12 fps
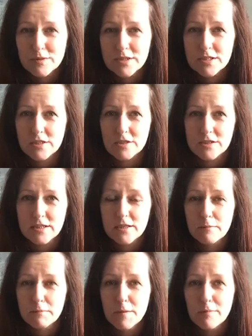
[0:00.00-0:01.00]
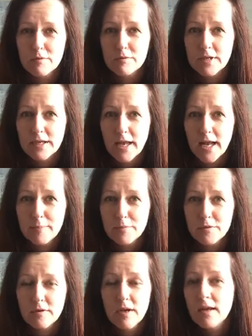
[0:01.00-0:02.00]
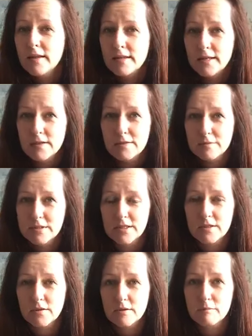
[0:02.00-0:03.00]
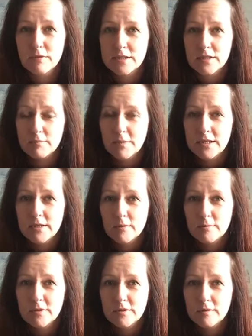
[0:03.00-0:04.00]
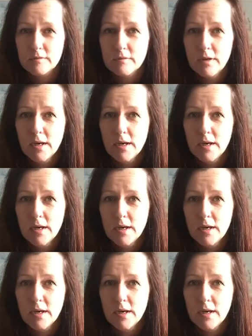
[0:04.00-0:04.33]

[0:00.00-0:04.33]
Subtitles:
It's just that the people who can help you, they're not within the Western medical model.